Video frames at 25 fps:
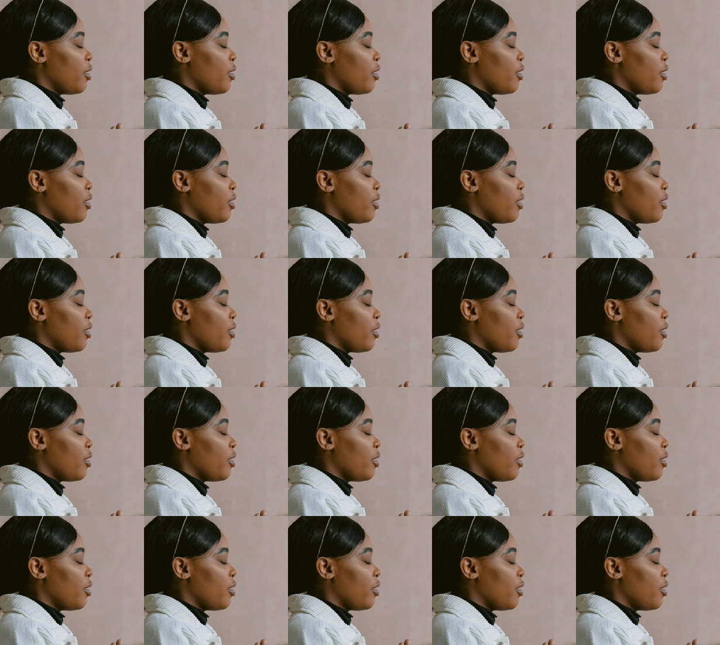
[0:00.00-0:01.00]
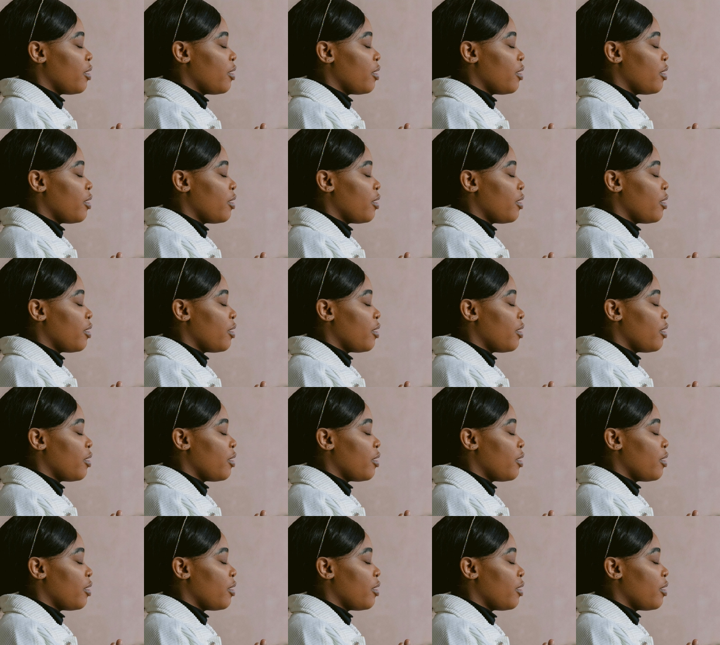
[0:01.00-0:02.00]

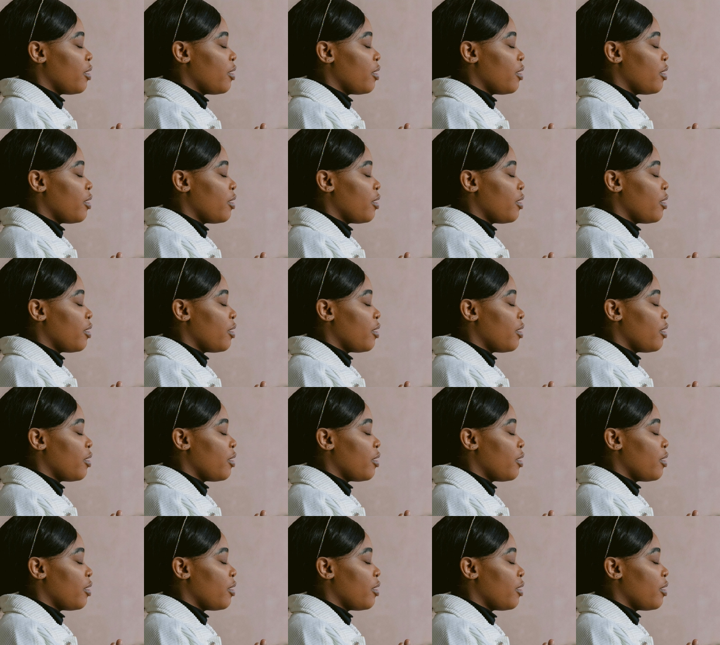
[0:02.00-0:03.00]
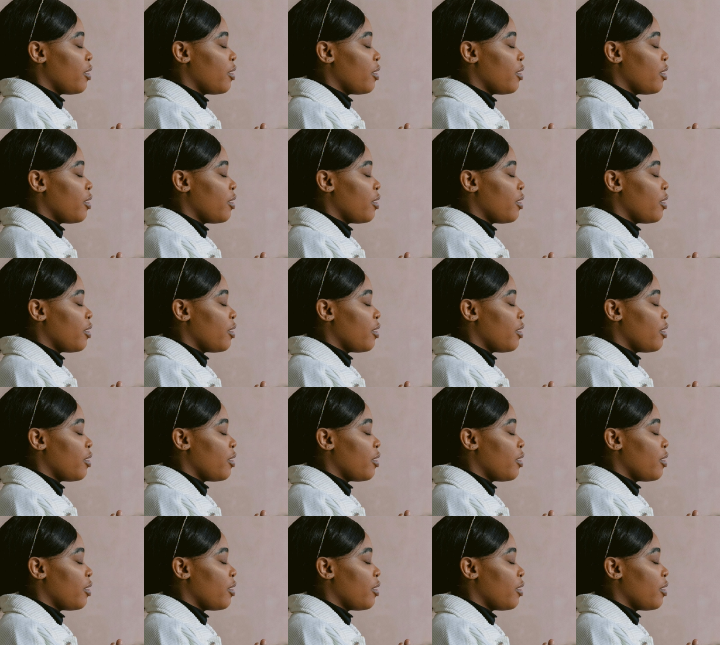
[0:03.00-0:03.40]
(no lip movement)